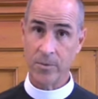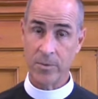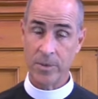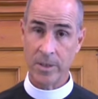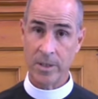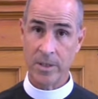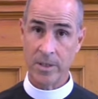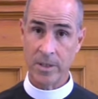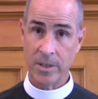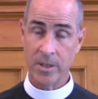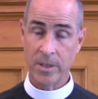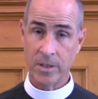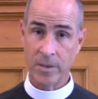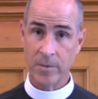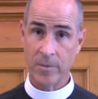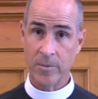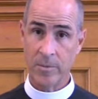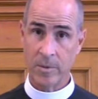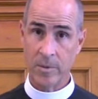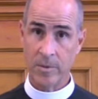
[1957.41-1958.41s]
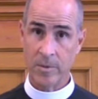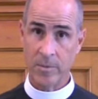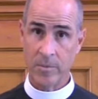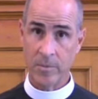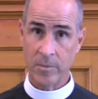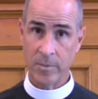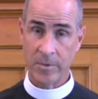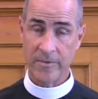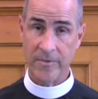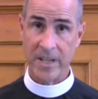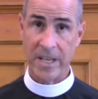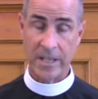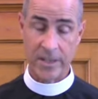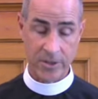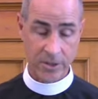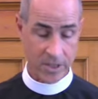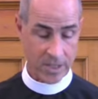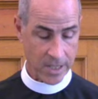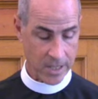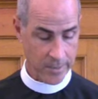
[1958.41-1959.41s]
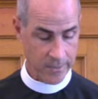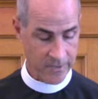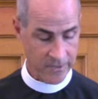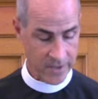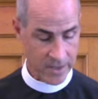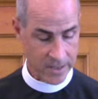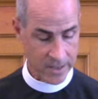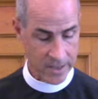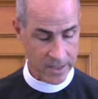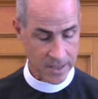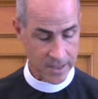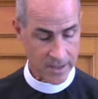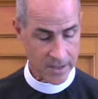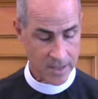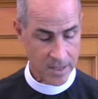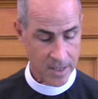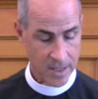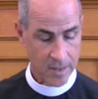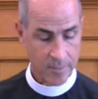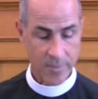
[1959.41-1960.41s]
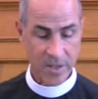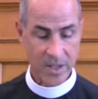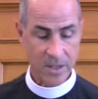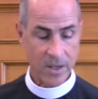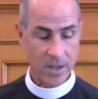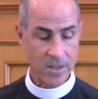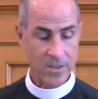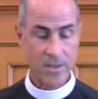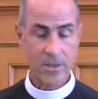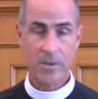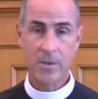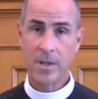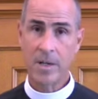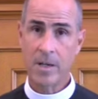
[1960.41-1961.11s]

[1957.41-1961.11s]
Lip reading: revenge type feelings, but also